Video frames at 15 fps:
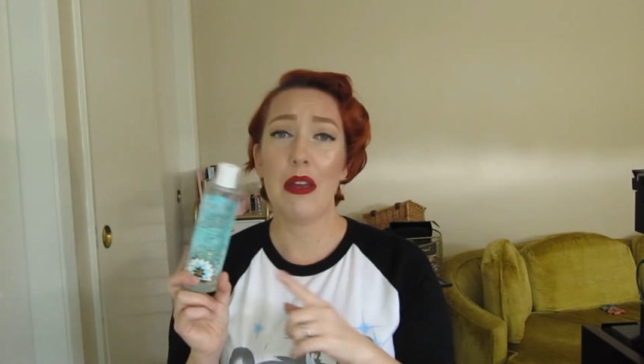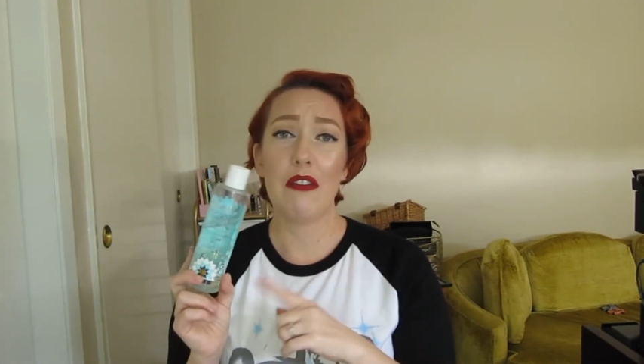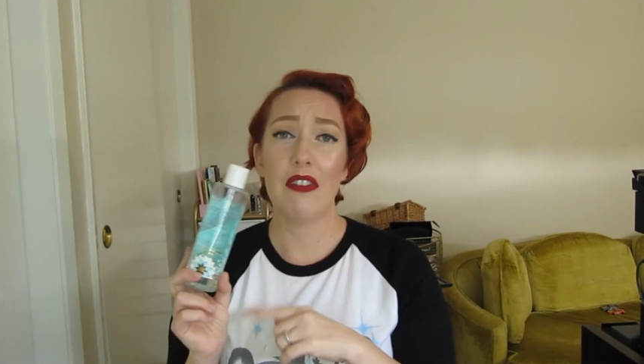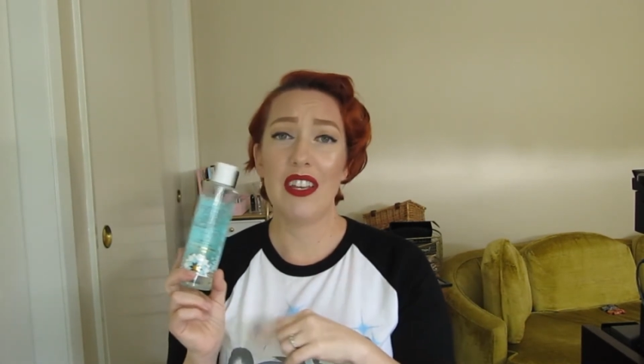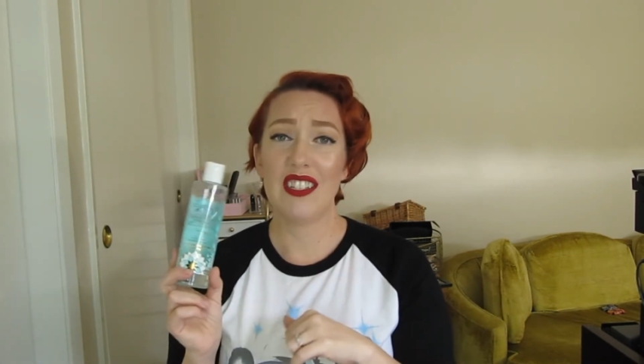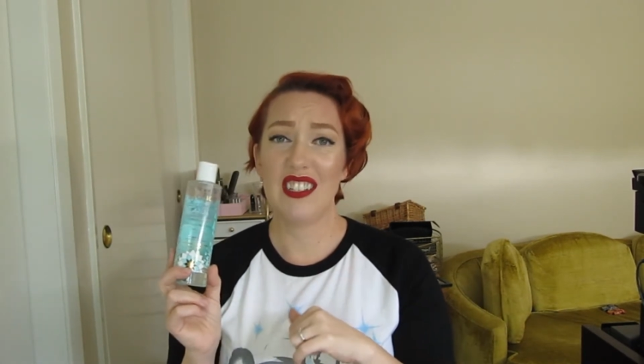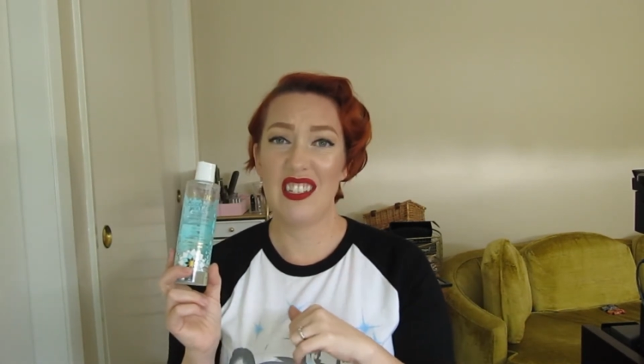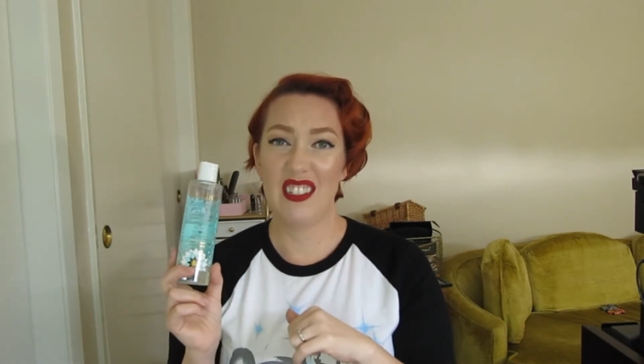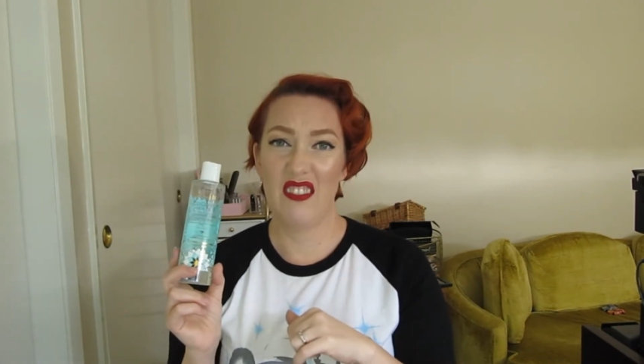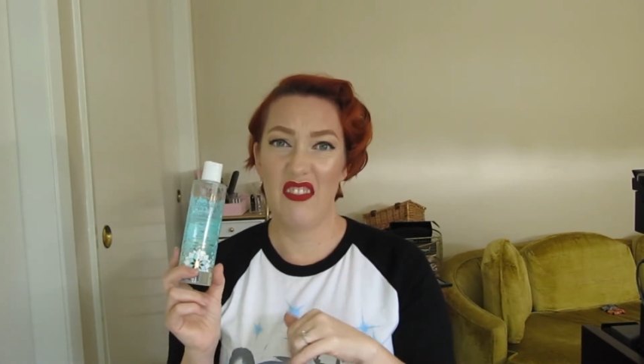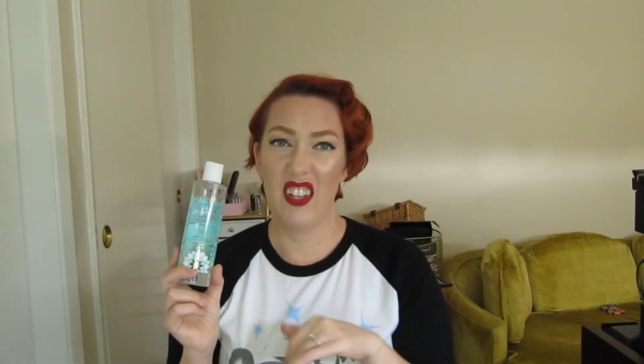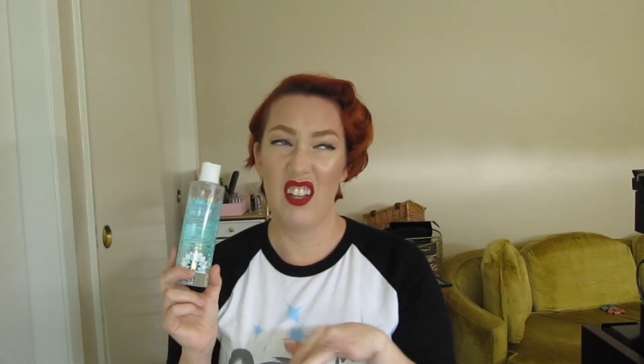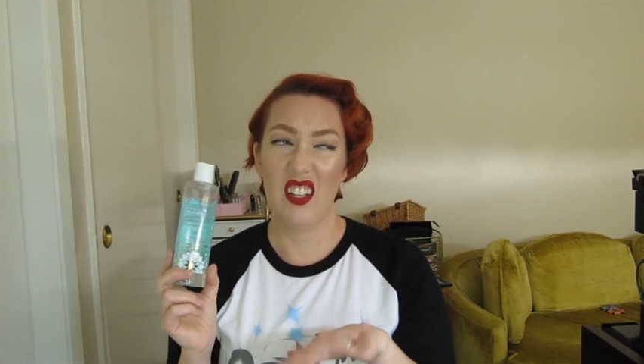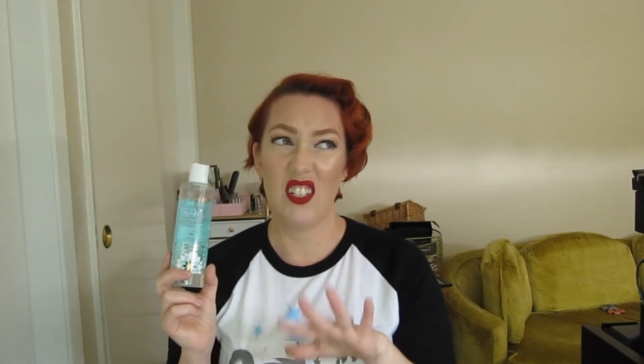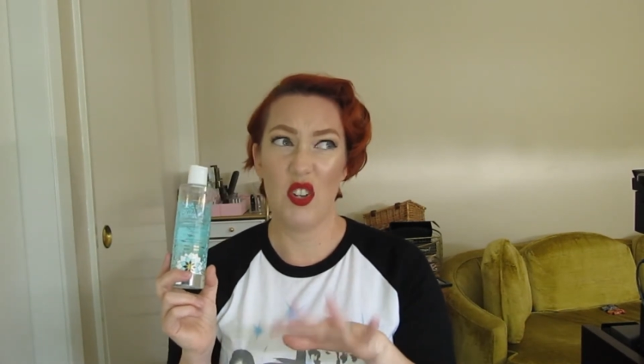my face doesn't
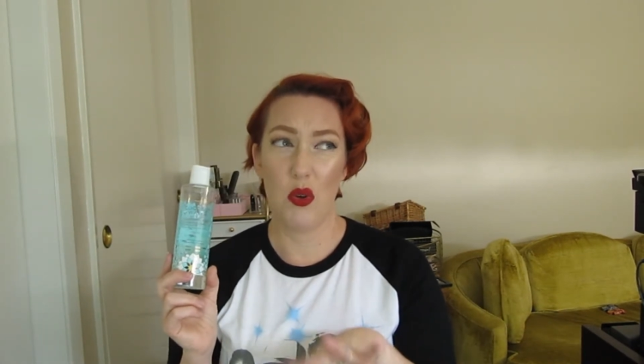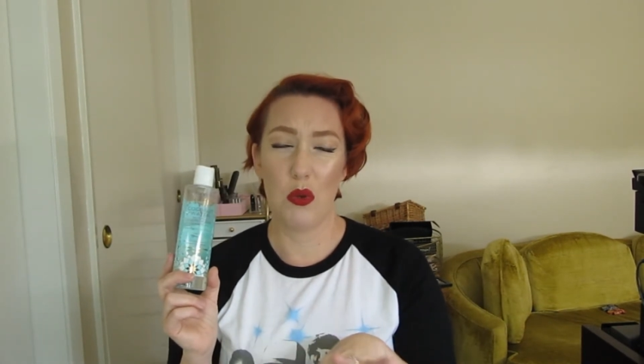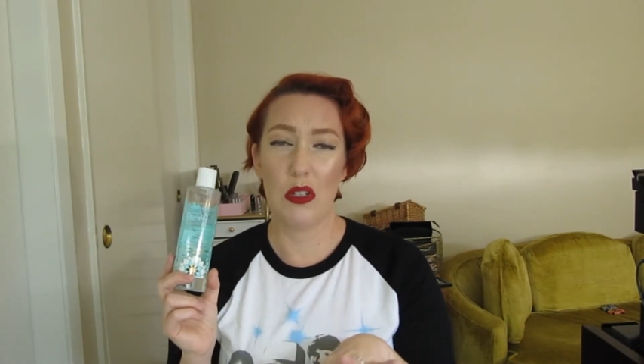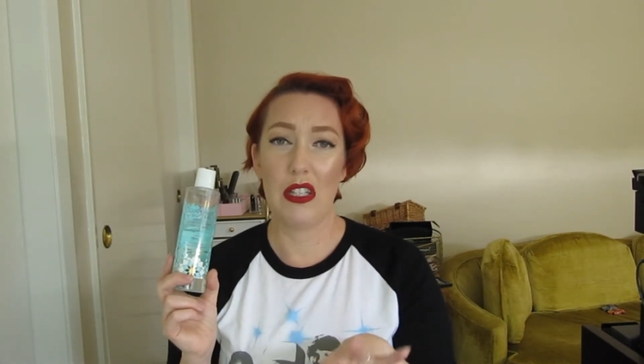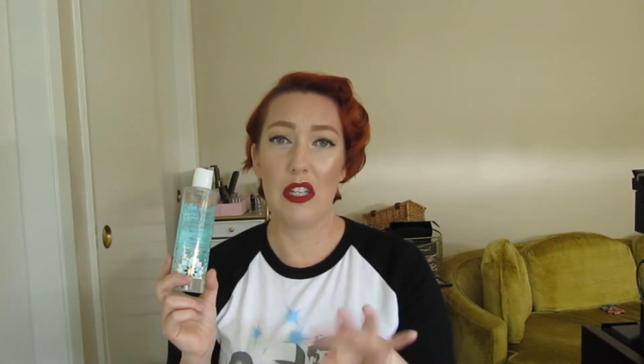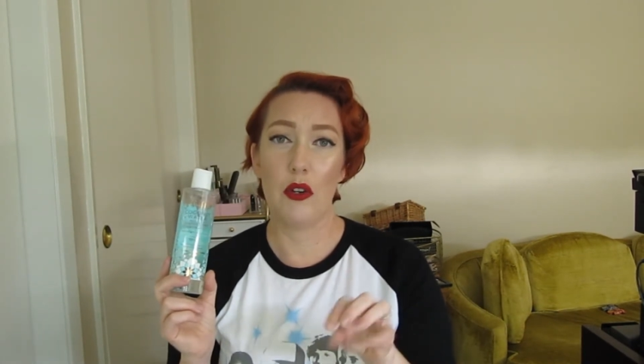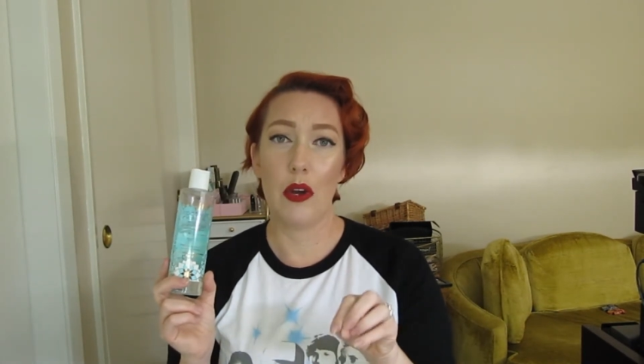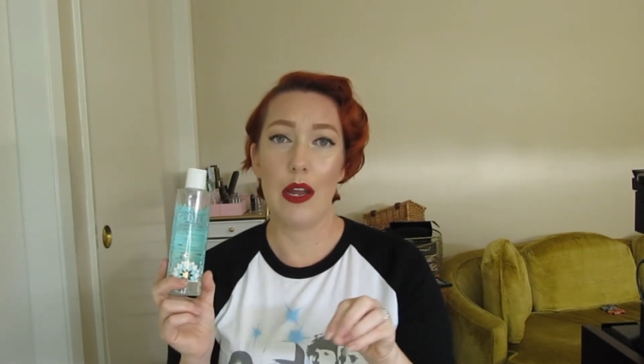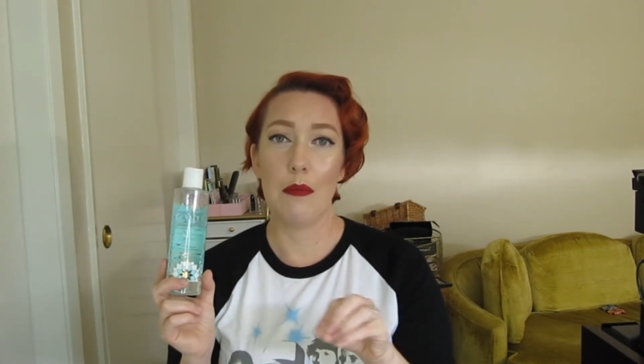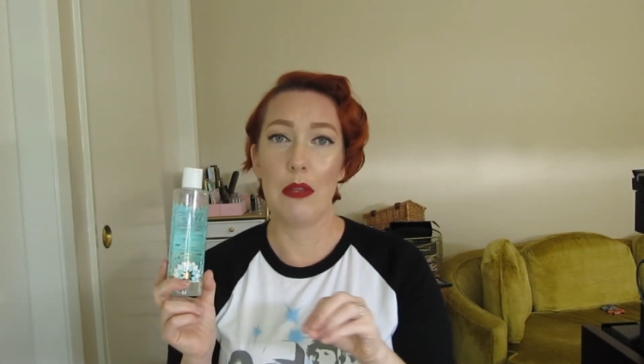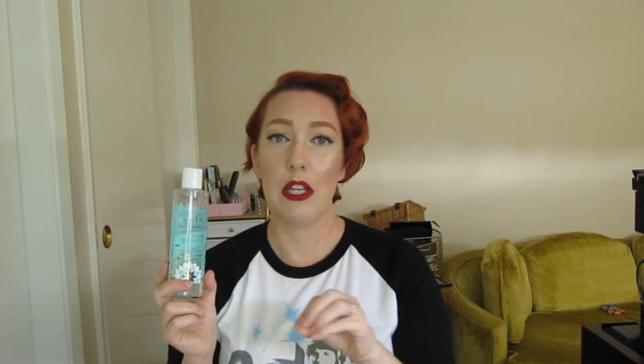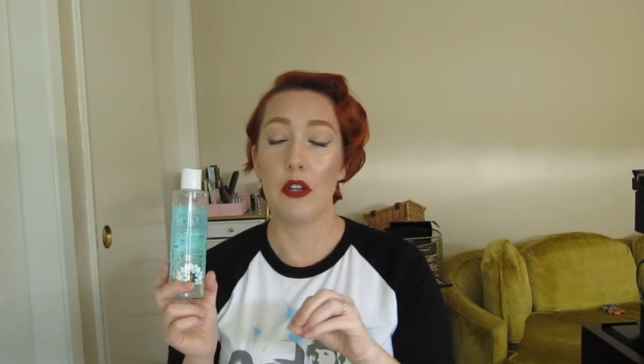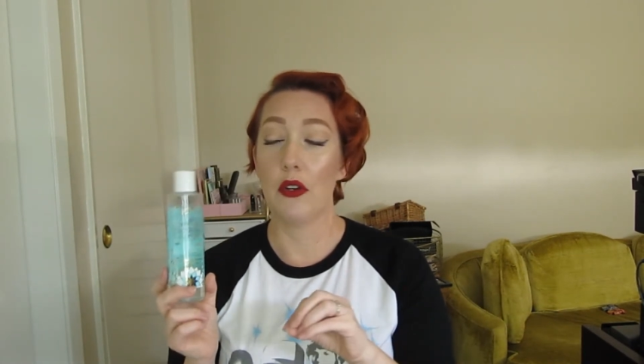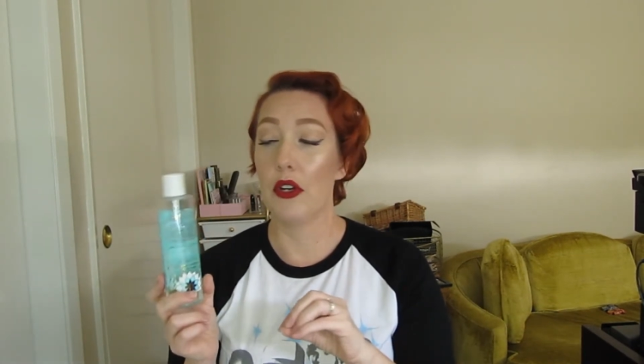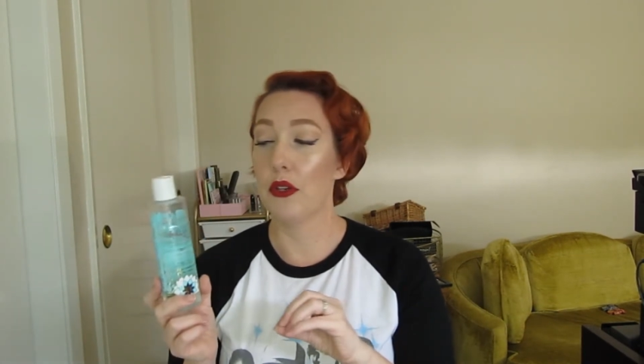feel like totally
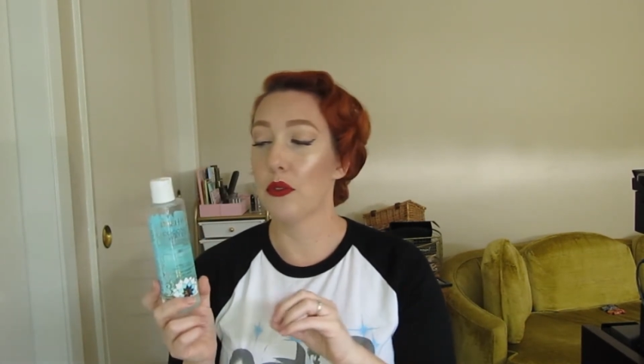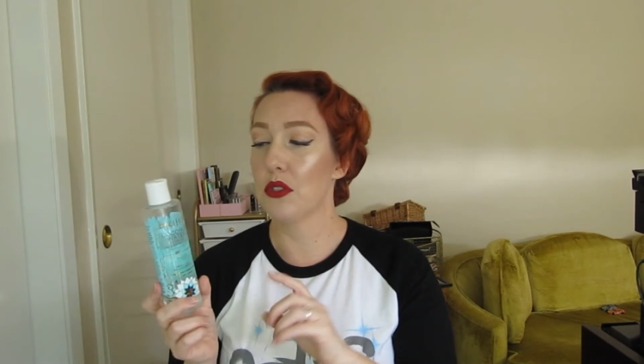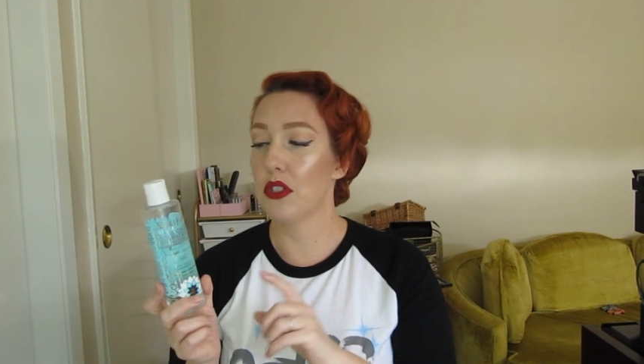grimy and gross.